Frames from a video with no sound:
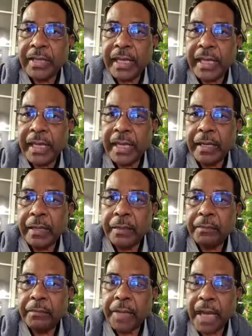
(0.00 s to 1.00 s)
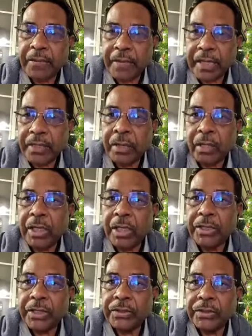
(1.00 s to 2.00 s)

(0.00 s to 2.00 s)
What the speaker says: a private college